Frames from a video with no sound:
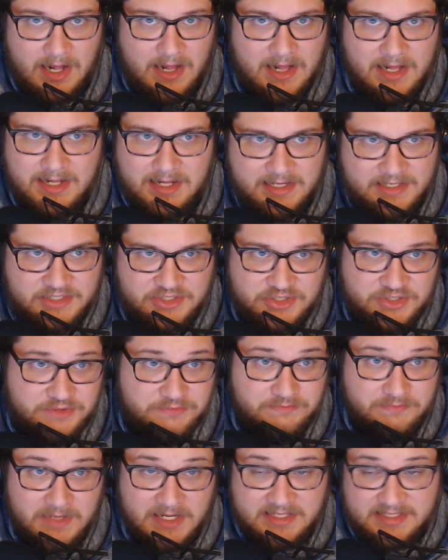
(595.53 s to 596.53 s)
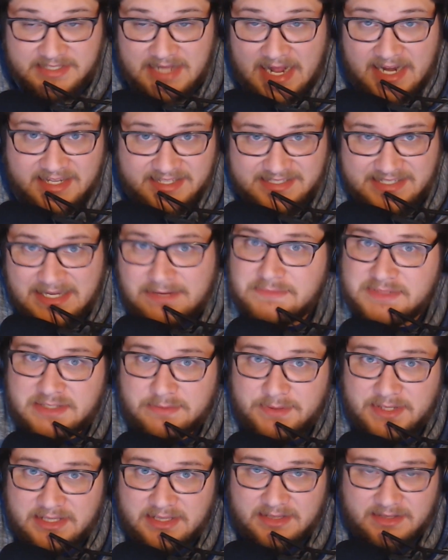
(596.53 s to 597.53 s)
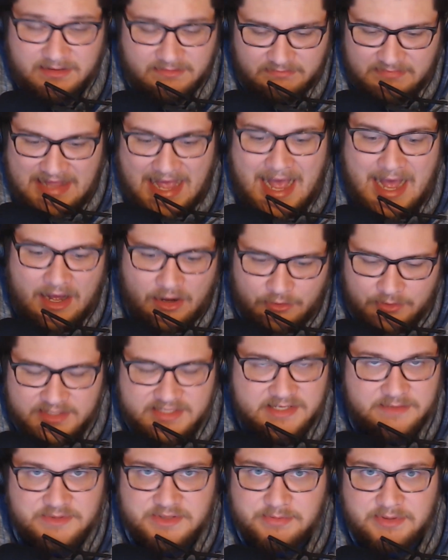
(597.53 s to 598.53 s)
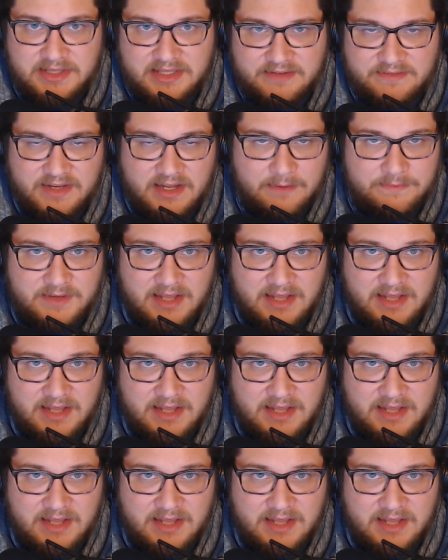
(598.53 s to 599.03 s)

it seems to be living up